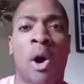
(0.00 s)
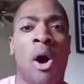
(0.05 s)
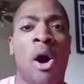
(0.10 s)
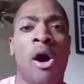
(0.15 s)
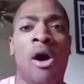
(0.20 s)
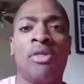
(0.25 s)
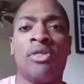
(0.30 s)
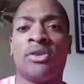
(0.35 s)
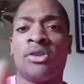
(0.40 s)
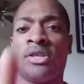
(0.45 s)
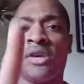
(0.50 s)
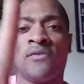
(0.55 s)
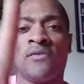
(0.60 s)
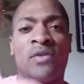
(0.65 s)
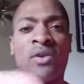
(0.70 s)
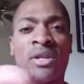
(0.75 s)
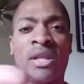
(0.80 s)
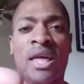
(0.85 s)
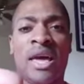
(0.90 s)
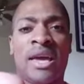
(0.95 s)
all the
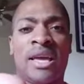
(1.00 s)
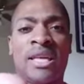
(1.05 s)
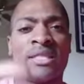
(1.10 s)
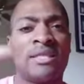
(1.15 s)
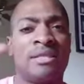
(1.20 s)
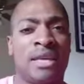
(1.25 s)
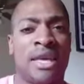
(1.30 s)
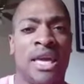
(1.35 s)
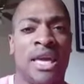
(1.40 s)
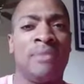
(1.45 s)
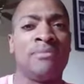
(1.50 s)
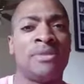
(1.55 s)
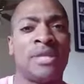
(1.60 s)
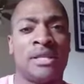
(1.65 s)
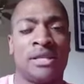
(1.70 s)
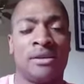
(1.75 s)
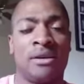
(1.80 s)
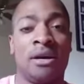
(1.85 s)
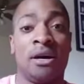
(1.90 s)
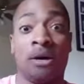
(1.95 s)
different like schemes
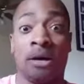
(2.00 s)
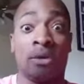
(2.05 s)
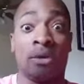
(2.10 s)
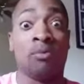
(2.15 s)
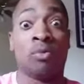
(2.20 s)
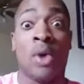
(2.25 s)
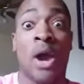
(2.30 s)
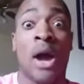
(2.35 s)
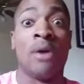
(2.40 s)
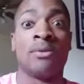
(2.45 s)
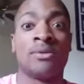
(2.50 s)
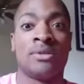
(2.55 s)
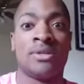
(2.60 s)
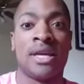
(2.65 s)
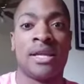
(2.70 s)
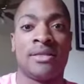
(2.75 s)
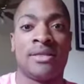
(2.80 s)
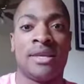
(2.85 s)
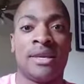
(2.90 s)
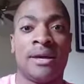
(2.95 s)
that the and routes
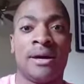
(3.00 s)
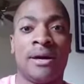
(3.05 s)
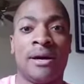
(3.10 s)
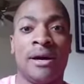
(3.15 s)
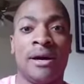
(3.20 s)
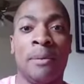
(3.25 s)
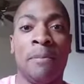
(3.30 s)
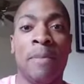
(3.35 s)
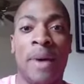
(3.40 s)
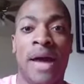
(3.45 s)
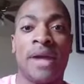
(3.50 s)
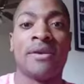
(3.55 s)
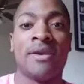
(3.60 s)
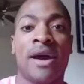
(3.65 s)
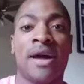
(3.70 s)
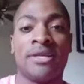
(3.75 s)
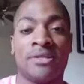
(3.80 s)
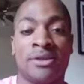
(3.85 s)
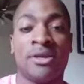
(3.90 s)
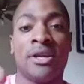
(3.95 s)
that the bad
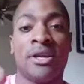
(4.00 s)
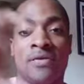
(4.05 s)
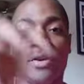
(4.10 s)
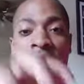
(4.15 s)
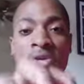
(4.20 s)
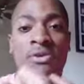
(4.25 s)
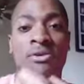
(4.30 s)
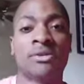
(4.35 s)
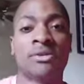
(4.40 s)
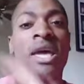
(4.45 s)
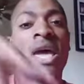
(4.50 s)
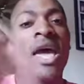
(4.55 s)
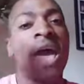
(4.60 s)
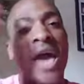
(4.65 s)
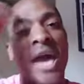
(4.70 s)
guys could have used.